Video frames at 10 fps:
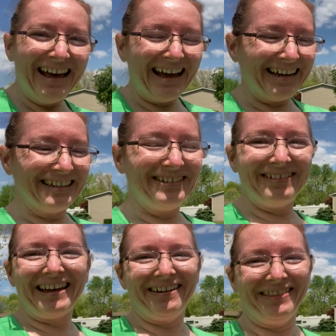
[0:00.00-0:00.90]
I can do
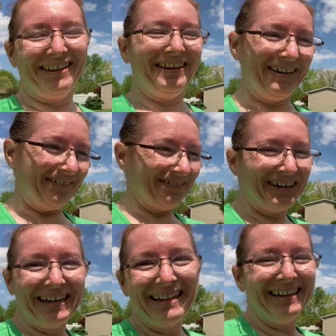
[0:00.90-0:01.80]
that on the go, right?